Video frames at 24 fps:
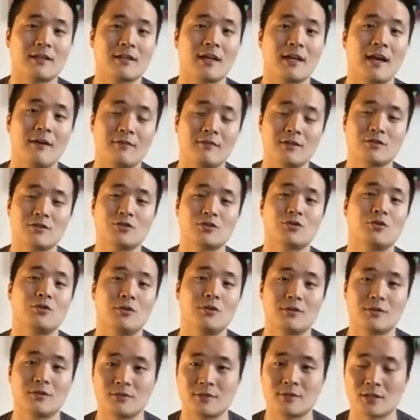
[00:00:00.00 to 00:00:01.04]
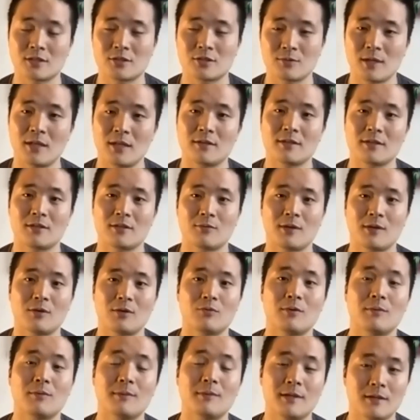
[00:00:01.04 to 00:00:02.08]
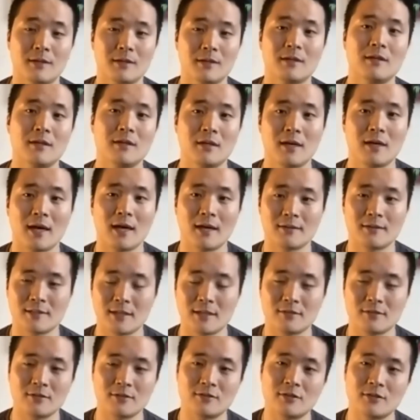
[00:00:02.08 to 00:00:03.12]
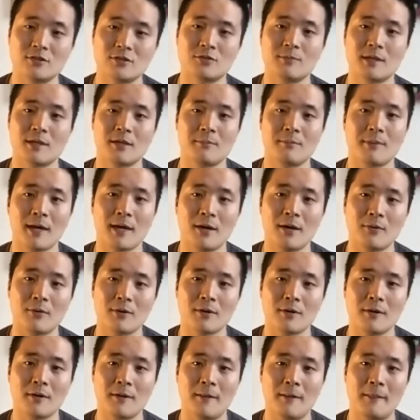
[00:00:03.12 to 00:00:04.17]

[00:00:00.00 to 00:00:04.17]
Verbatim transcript: they have control under sexuality the way a woman has that decision-making power.